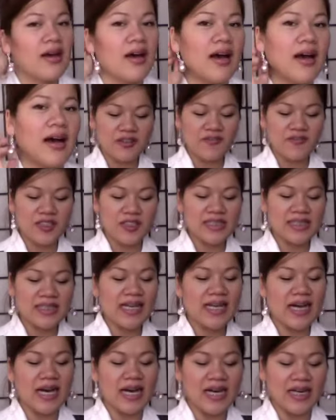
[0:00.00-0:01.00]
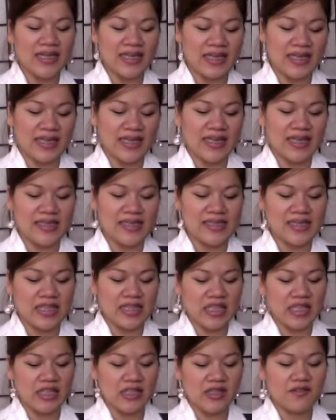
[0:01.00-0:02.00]
the first thing I got is
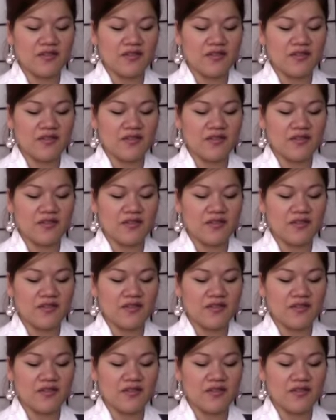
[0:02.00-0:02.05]
the